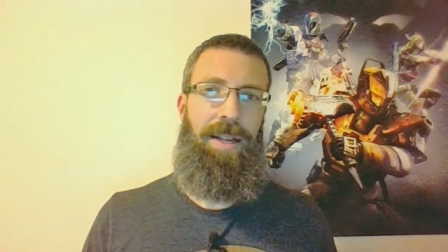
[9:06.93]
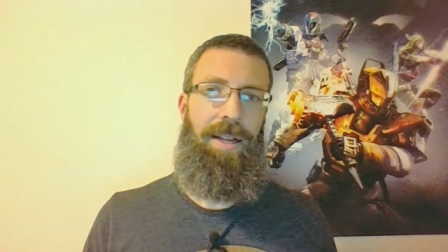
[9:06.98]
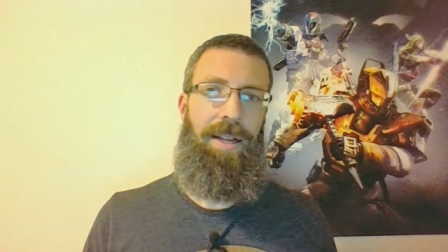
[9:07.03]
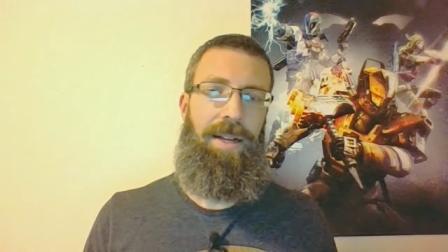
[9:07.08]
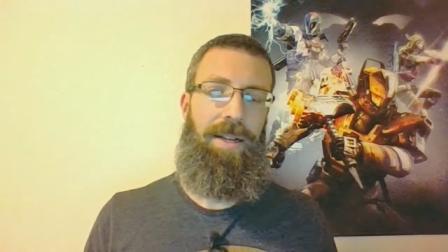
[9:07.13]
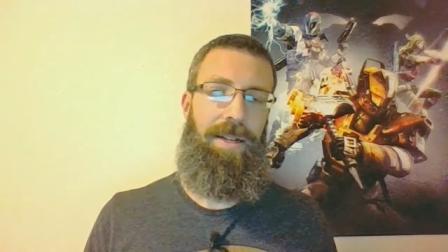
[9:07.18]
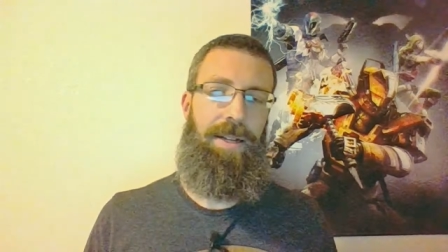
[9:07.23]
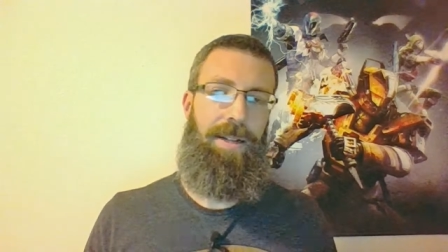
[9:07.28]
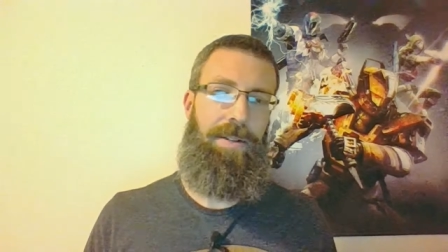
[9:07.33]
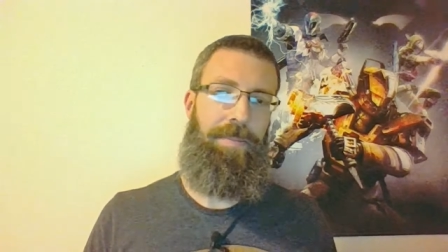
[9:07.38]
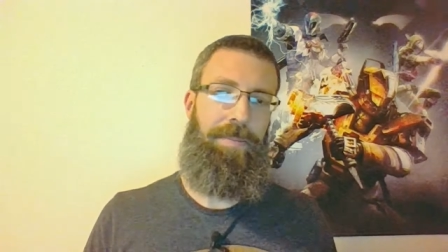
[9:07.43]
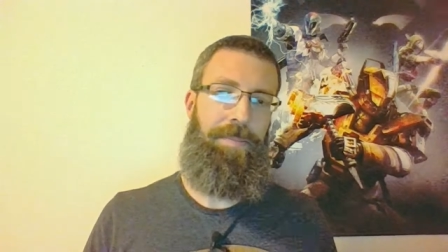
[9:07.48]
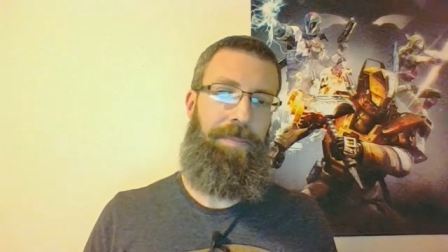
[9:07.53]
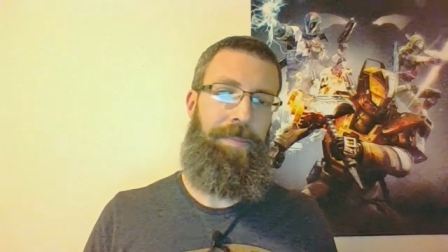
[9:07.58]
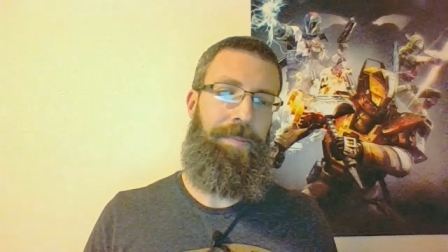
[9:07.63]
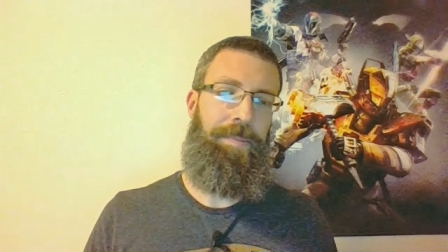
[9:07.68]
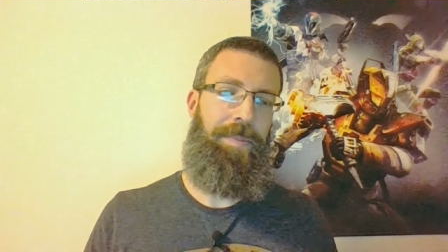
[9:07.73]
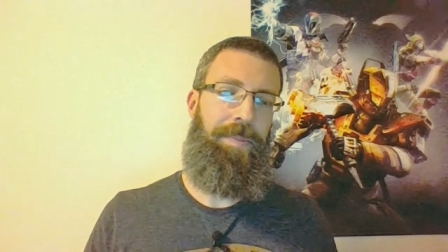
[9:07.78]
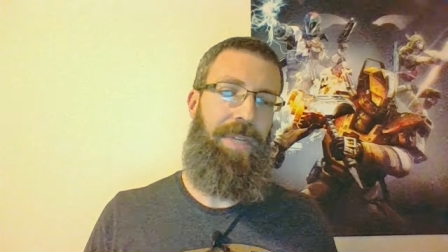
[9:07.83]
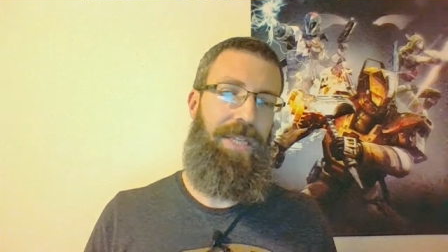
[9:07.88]

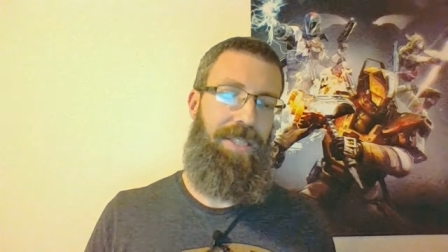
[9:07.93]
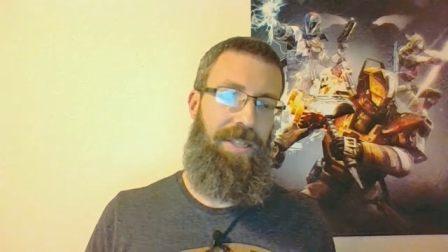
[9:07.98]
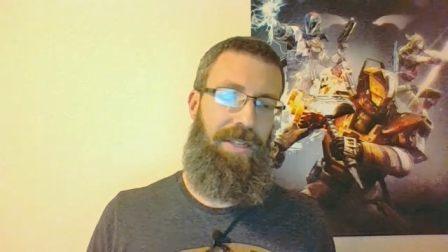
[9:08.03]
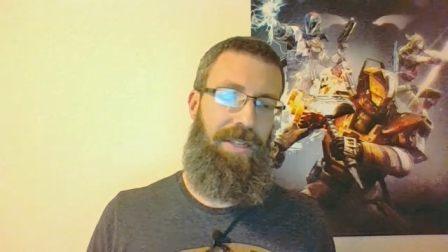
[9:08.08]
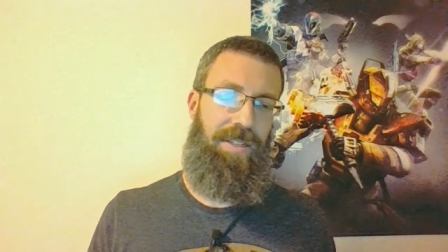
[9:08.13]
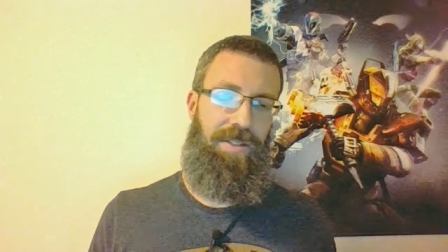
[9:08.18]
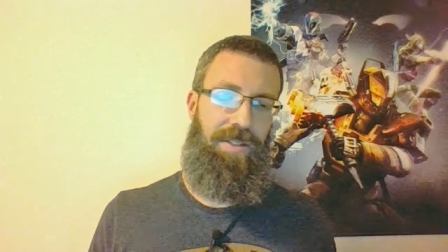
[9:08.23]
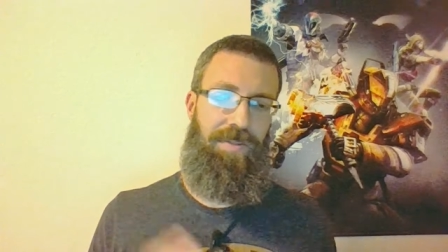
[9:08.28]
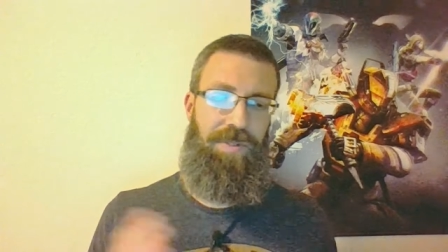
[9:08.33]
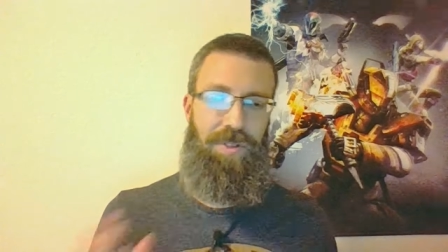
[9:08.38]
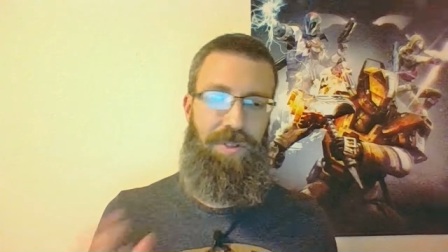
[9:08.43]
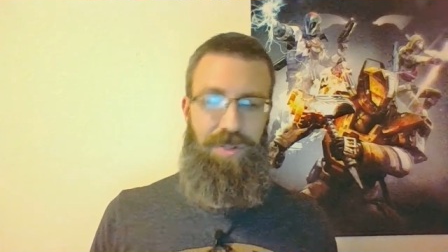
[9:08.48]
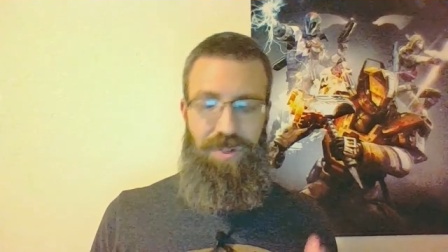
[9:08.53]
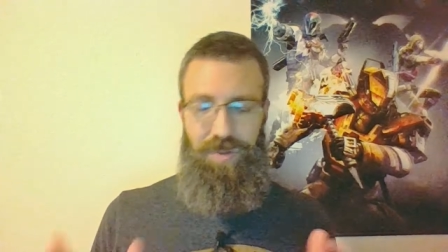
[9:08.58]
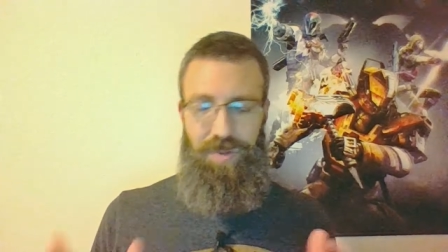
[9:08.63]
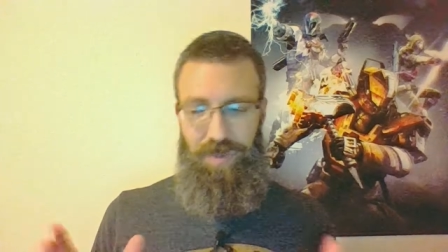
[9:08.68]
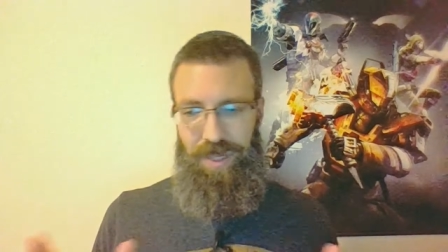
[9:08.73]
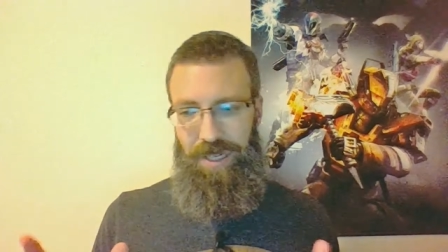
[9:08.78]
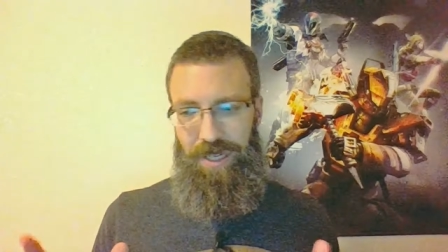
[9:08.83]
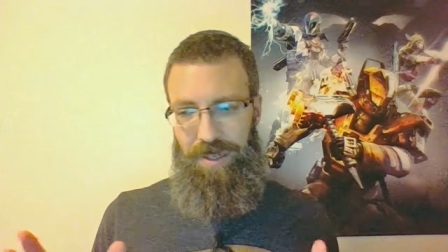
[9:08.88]
It's going to confuse
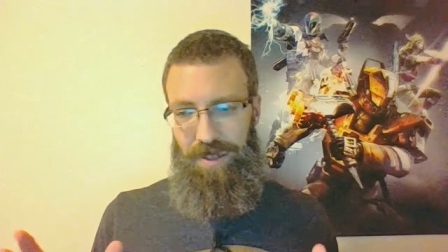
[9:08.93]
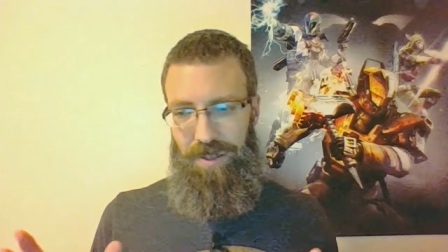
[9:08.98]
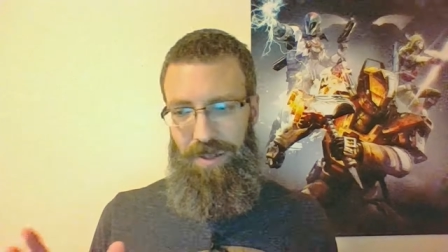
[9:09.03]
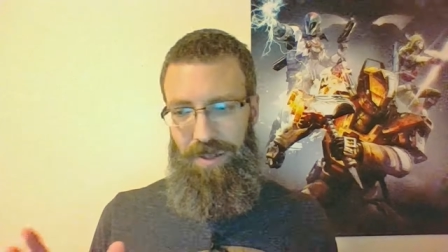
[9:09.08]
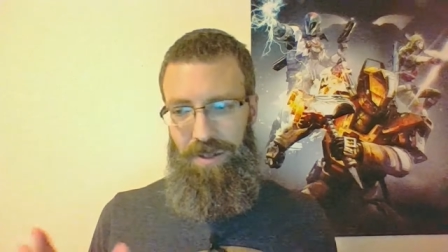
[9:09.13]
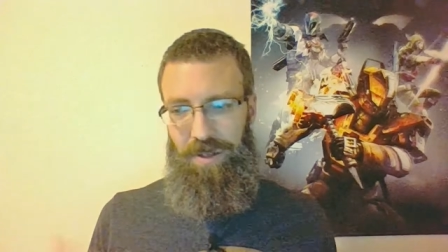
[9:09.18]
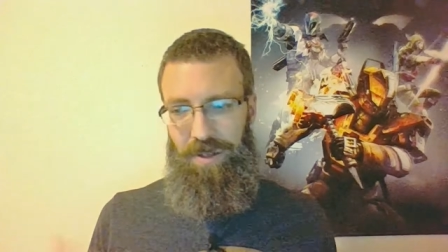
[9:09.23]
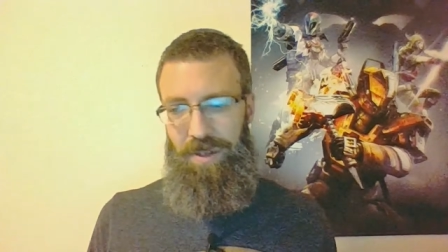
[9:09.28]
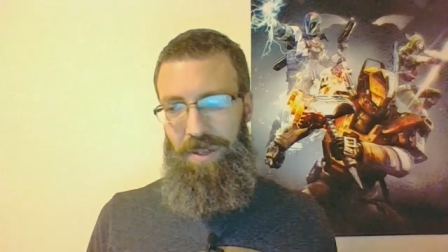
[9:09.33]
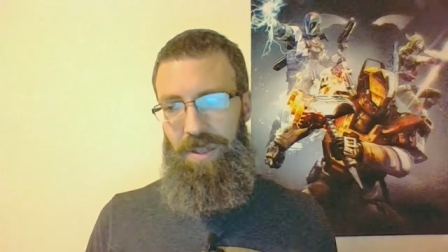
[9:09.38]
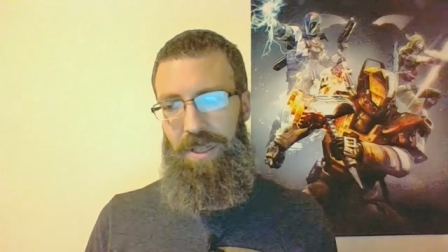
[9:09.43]
your reader.